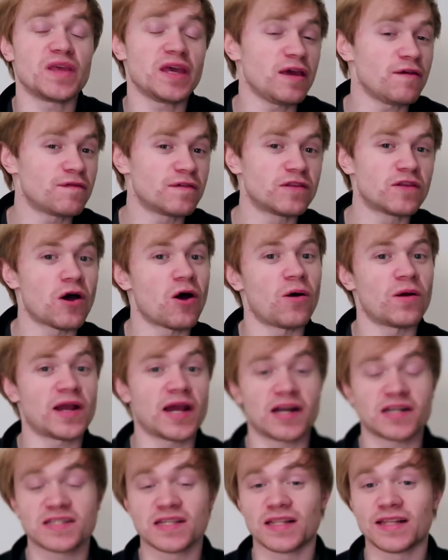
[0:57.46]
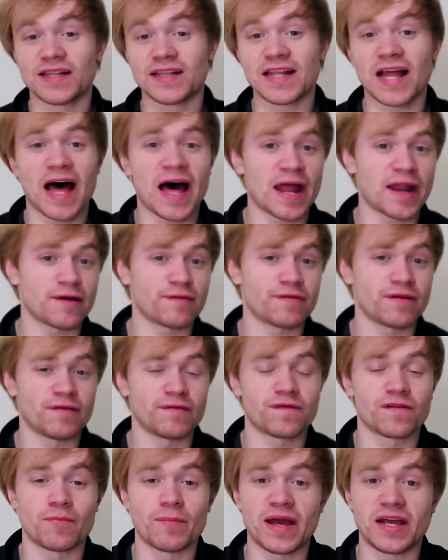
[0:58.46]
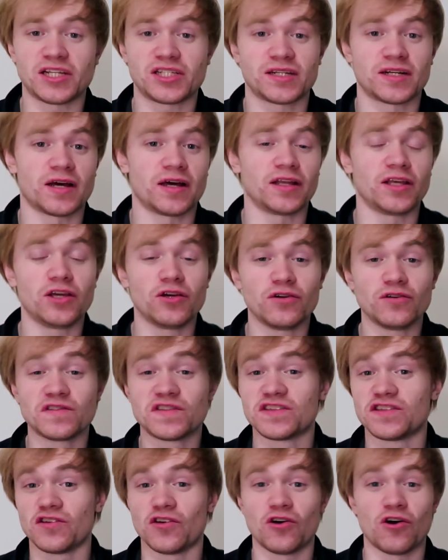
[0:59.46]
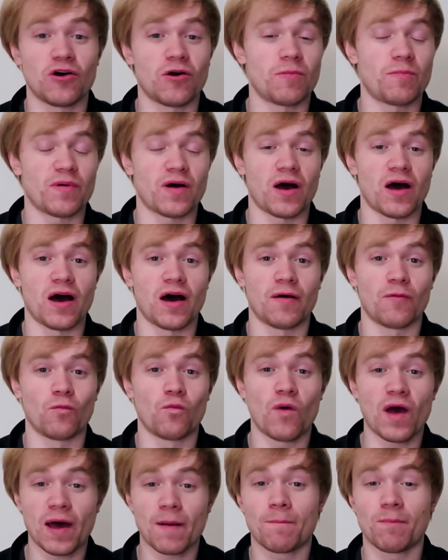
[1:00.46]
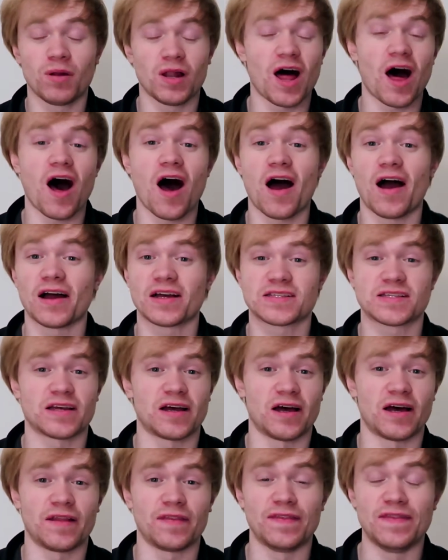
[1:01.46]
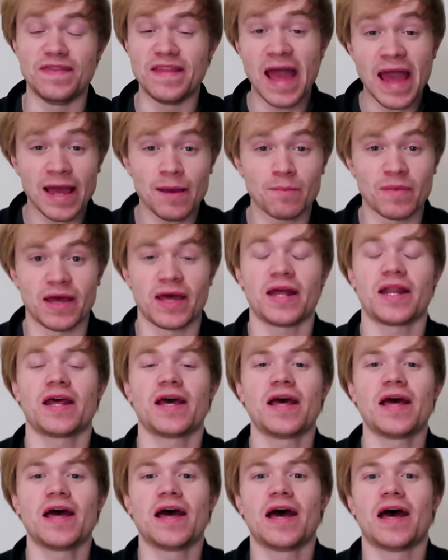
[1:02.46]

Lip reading: Even though there's a lot of information on YouTube, on web blogs, on name it,